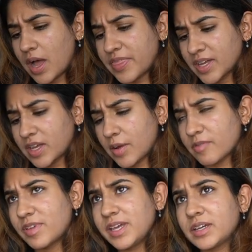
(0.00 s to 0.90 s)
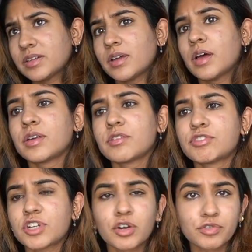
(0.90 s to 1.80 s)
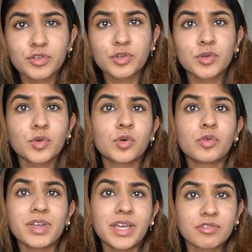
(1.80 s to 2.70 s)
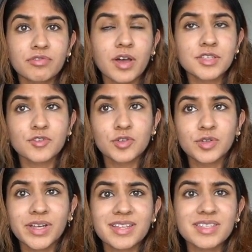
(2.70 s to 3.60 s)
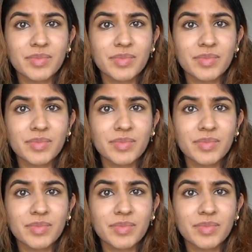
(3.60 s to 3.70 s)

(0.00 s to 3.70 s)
I think vegan junk food or vegan fast food gets a